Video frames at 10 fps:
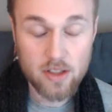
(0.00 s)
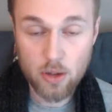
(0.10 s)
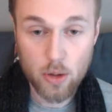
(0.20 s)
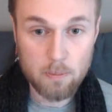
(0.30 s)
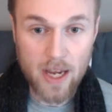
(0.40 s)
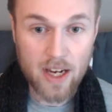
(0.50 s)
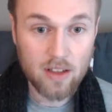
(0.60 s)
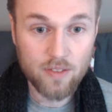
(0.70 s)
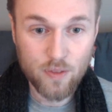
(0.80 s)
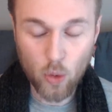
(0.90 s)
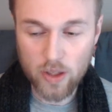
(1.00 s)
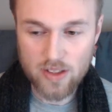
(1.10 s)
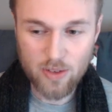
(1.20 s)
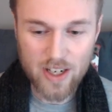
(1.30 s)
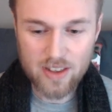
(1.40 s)
going back and forth,
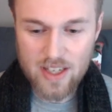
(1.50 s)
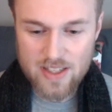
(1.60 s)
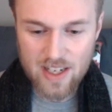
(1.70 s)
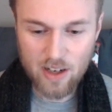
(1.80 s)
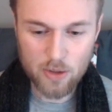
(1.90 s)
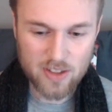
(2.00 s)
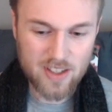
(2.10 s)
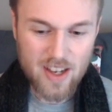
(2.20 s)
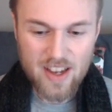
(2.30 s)
trying things out,